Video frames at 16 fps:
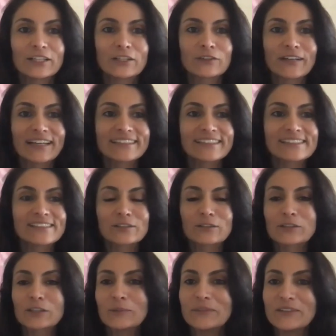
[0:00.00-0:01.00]
create this
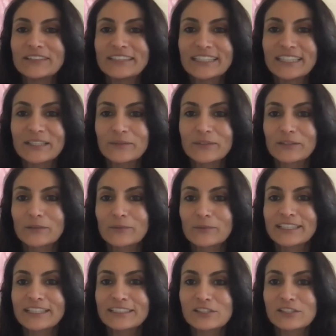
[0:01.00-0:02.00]
little community where
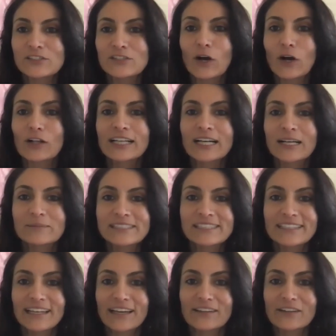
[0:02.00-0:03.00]
we can just all come
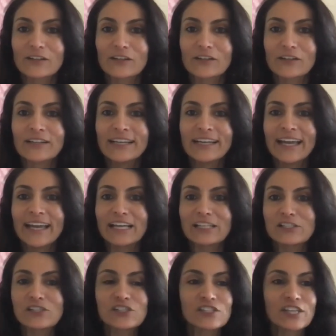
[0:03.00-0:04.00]
together
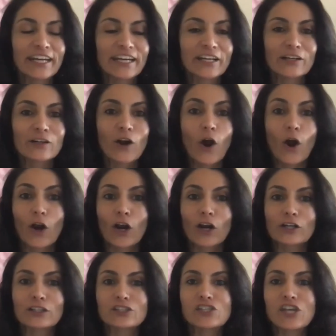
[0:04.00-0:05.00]
and share
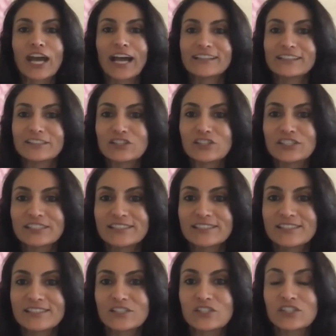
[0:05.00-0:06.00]
our
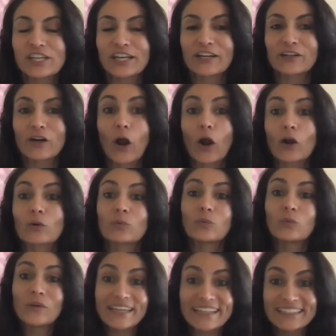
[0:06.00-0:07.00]
challenges, share our
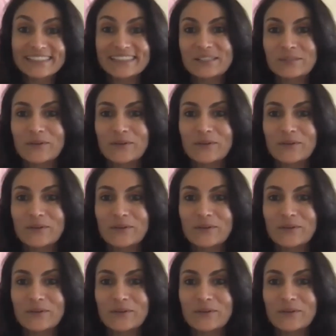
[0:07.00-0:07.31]
wins.